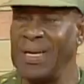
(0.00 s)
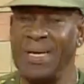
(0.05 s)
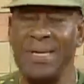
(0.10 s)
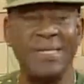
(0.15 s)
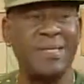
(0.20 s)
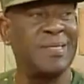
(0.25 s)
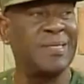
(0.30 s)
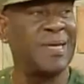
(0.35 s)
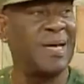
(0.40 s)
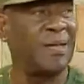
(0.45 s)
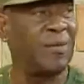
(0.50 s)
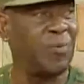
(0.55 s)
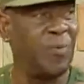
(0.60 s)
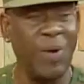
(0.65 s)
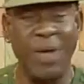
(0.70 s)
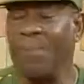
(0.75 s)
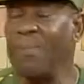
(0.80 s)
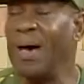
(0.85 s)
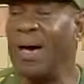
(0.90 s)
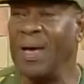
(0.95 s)
is set
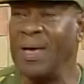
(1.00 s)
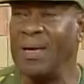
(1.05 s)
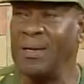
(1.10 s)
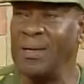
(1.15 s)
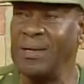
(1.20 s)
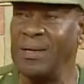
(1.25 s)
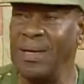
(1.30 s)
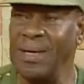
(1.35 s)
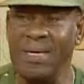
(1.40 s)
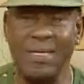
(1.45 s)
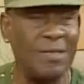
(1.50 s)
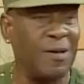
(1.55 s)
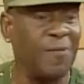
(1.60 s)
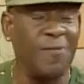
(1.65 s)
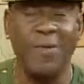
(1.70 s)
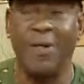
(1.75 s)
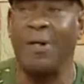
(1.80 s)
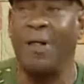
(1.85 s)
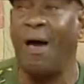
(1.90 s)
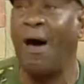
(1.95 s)
way back in the days
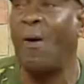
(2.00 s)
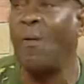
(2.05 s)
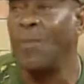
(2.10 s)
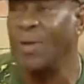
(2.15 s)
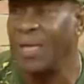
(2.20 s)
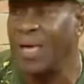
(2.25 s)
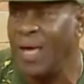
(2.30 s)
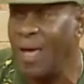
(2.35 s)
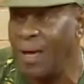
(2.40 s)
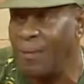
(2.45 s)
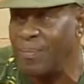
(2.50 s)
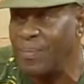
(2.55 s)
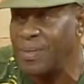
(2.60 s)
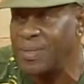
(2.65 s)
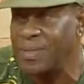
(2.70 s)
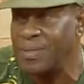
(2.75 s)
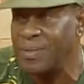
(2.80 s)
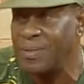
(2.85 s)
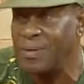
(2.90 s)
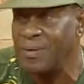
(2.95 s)
of the logwood
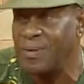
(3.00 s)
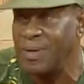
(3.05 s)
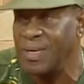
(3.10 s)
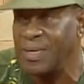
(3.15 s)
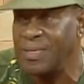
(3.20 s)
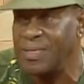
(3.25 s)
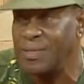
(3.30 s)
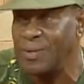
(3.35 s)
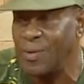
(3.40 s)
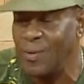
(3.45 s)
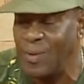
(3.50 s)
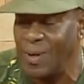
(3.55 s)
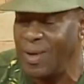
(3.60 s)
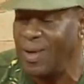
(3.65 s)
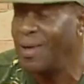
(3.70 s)
camps. Mm -hmm. Right? So,